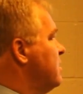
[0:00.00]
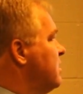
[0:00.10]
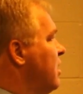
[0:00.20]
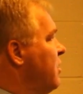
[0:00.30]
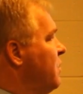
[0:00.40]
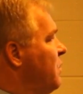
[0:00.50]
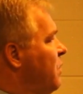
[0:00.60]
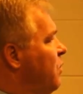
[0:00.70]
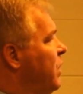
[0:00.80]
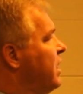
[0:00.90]
So
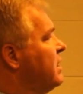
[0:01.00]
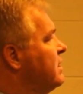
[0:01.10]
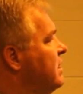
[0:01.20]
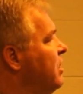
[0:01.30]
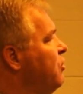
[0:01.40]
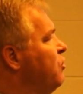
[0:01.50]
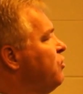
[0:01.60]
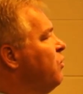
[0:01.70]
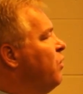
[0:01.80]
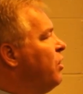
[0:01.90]
we continue
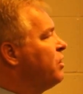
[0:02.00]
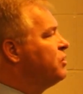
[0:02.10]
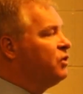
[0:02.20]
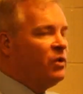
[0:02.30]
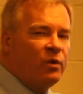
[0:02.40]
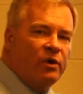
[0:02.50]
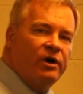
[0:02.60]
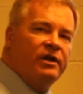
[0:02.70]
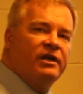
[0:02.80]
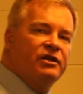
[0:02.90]
to work
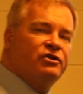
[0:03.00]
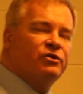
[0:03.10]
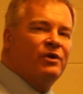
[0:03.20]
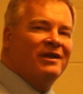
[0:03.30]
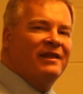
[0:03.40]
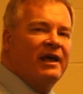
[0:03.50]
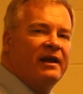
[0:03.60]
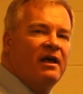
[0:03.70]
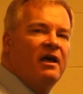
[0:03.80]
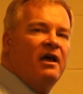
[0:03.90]
toward ensuring
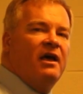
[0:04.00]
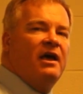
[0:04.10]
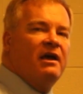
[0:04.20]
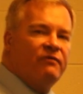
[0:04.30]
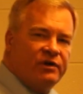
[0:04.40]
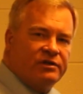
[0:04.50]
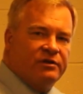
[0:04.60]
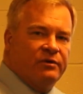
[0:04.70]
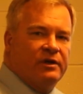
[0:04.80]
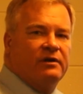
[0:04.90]
that every
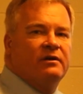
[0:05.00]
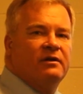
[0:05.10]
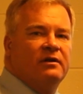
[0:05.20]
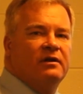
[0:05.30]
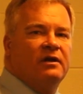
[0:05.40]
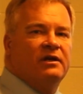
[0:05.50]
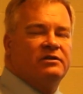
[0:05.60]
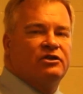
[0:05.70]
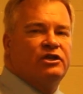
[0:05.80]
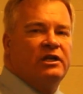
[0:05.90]
student
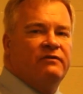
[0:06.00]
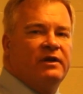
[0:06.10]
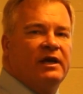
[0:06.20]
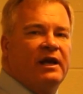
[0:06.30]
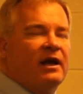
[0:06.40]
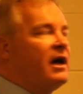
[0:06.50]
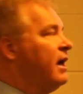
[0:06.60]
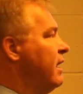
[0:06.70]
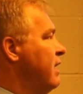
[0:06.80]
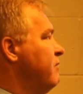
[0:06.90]
is achieving at a
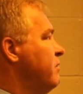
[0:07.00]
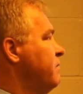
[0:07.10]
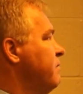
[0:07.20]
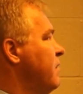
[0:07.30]
high level.